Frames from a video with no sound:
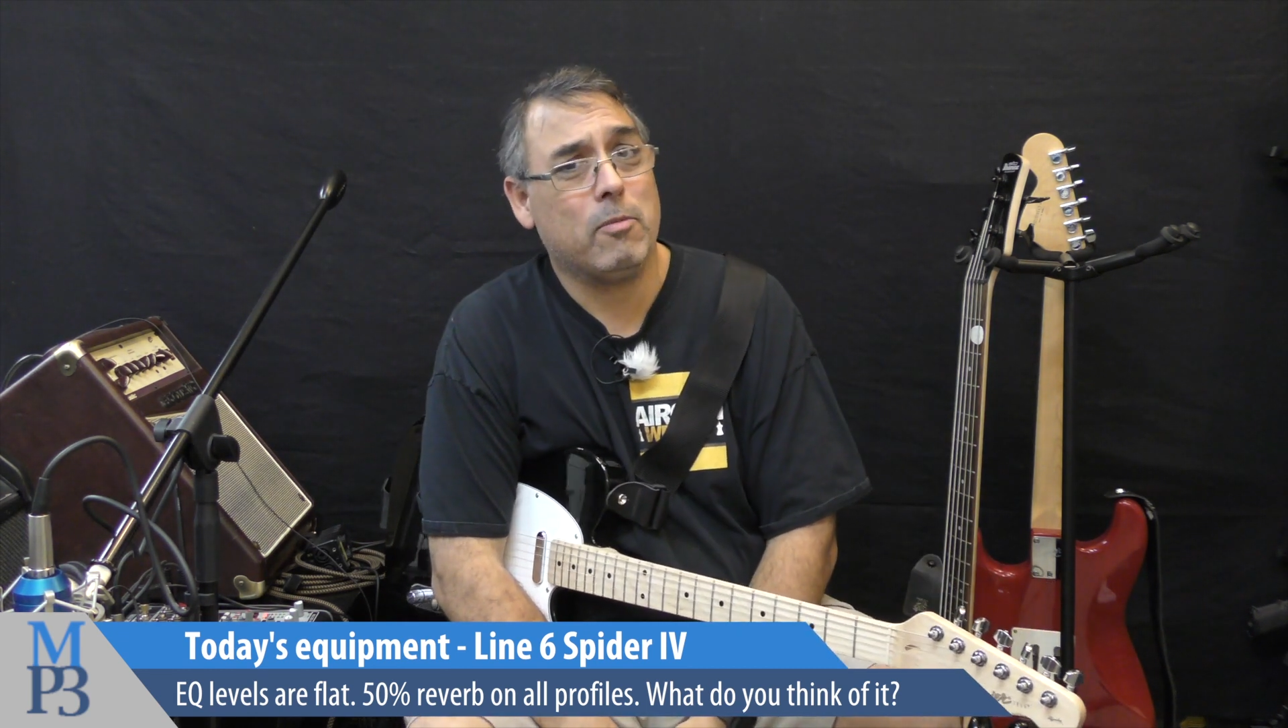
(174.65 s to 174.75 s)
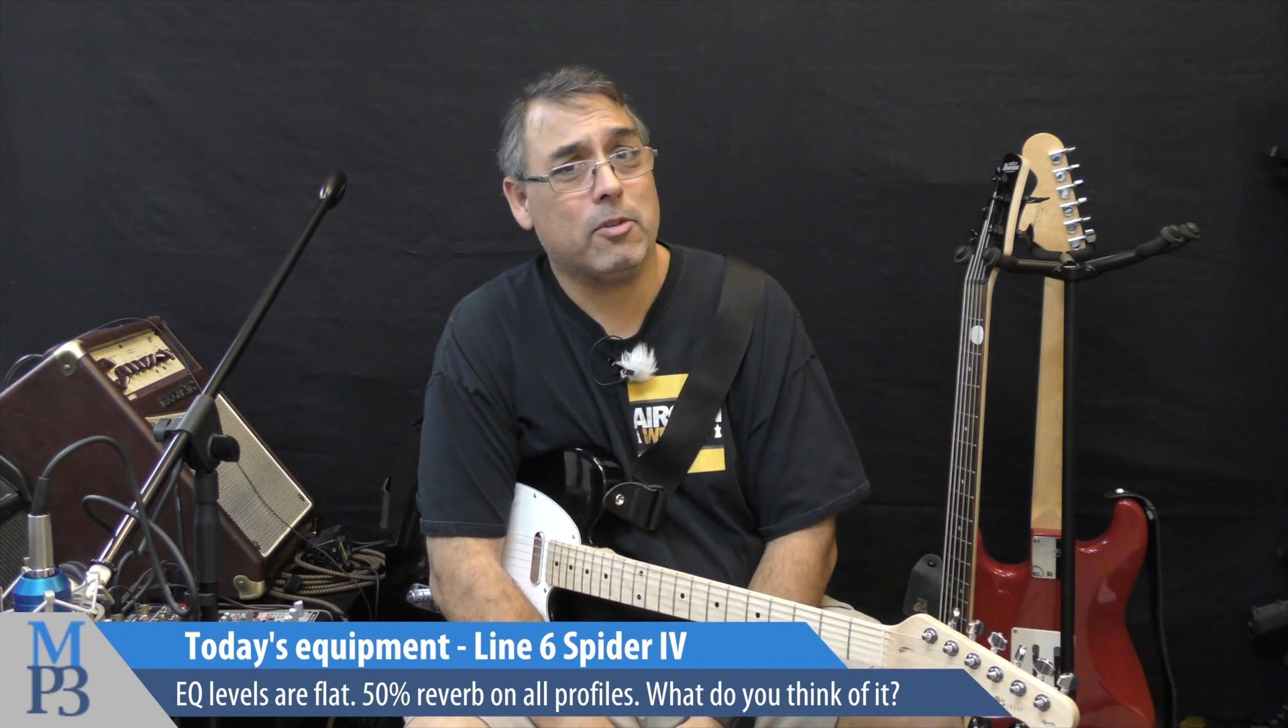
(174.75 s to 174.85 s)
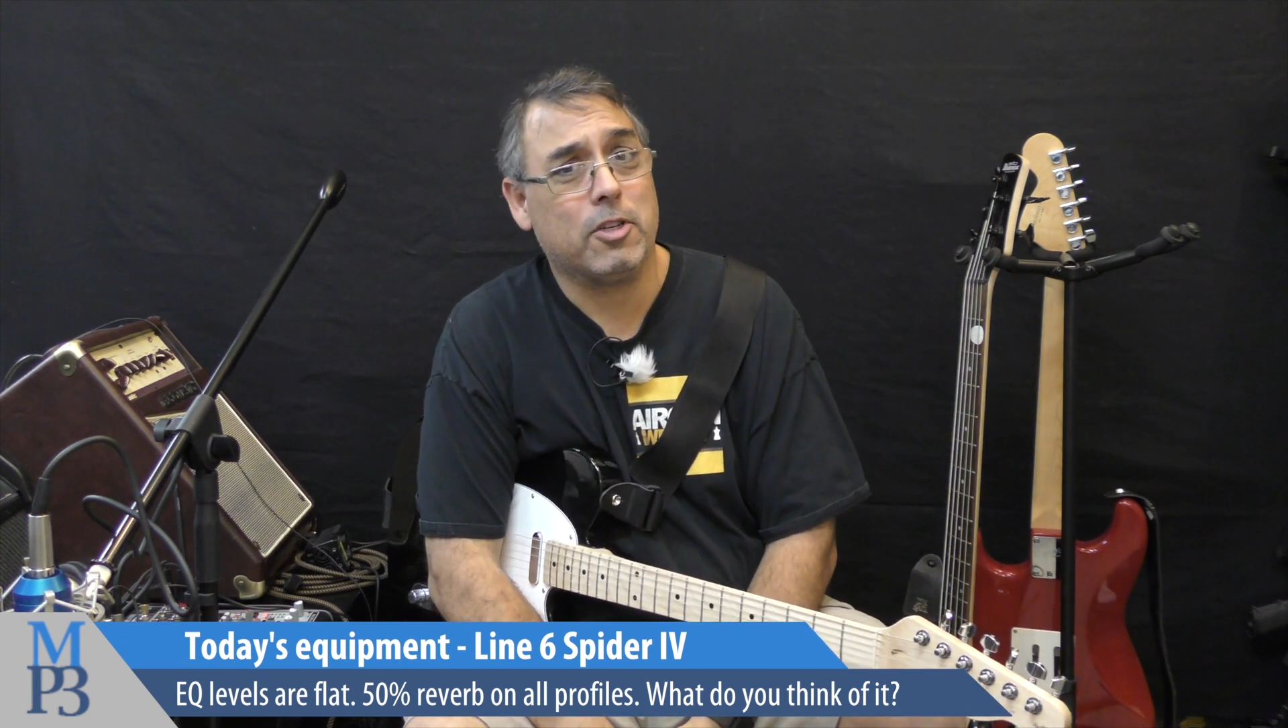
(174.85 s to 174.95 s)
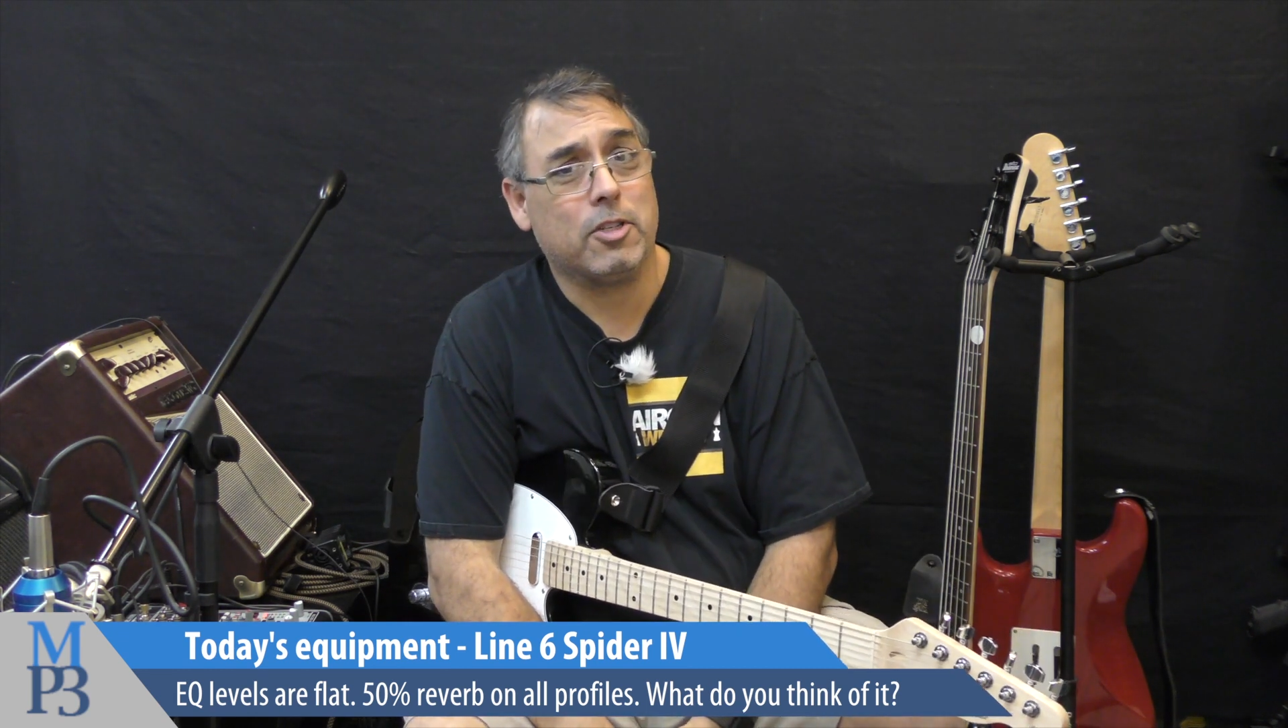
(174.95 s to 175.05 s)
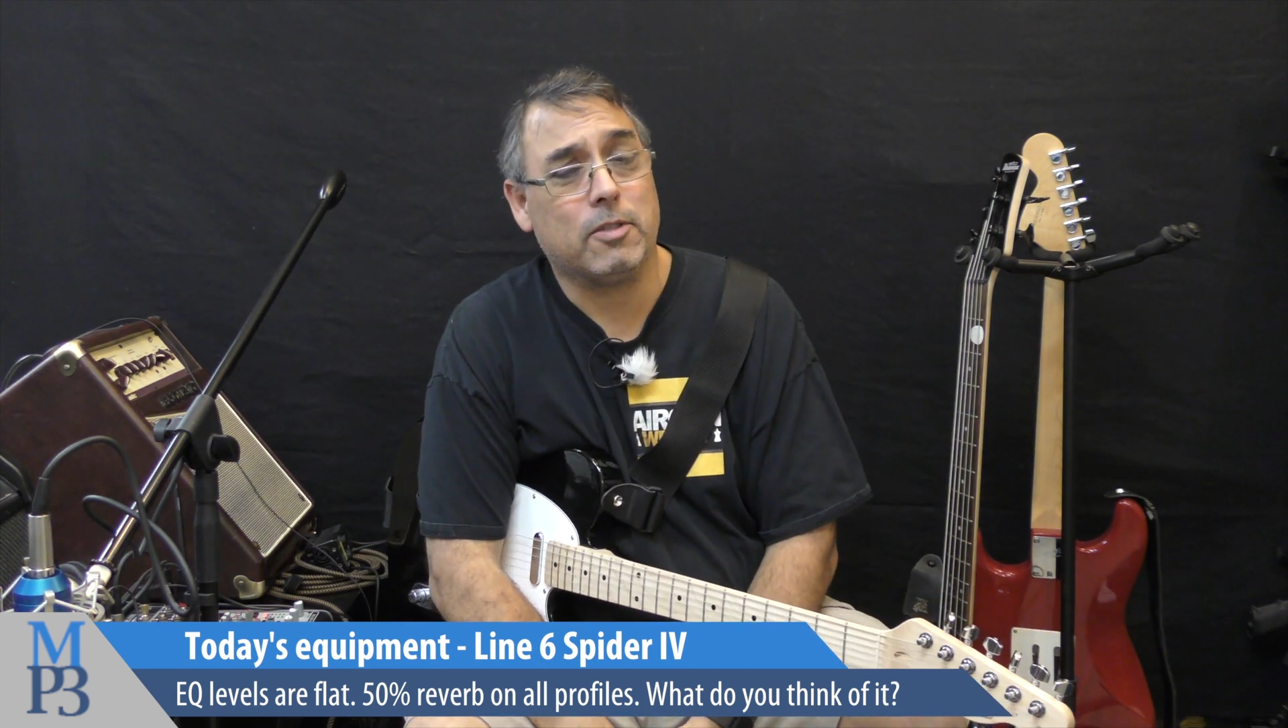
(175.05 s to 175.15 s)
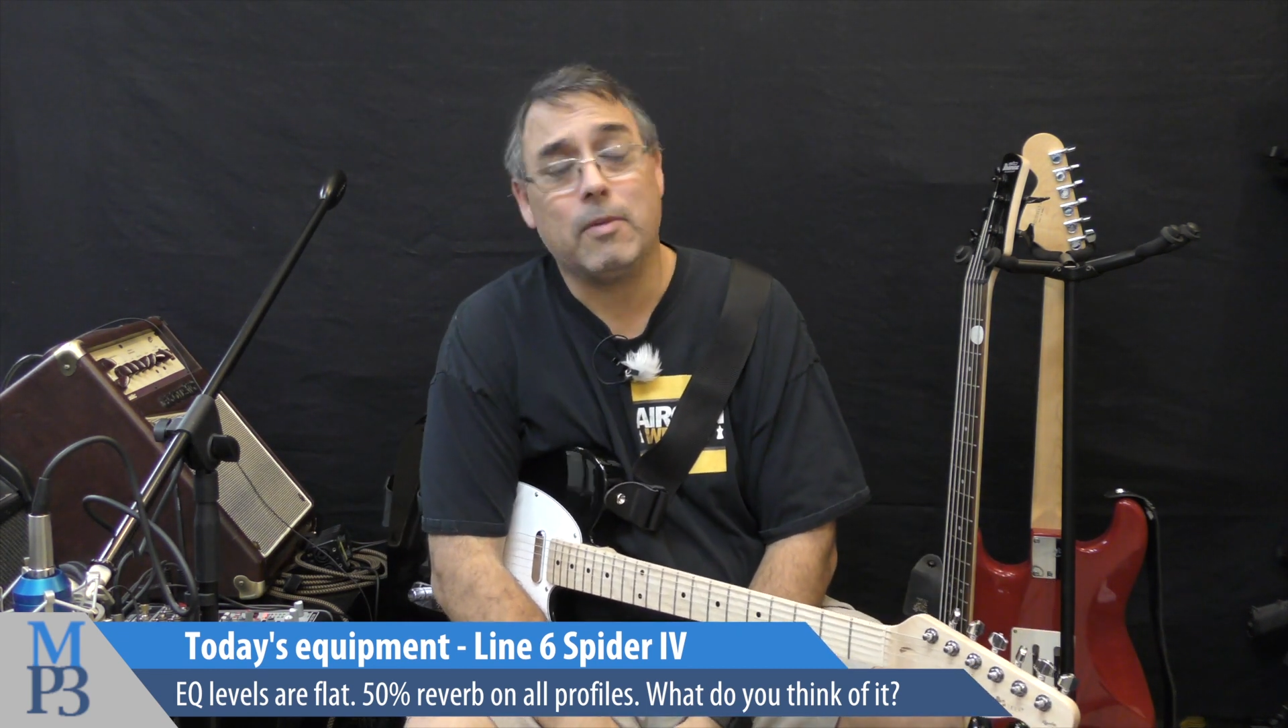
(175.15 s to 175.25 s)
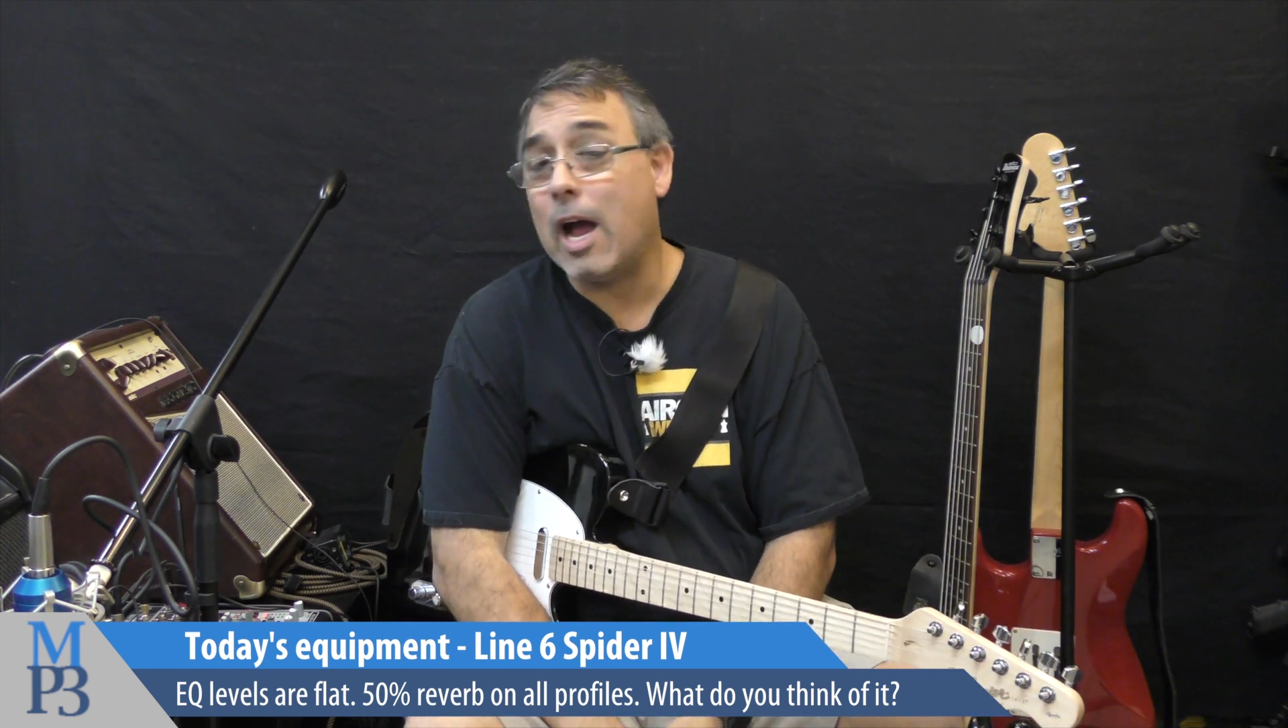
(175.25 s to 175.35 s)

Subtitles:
musician.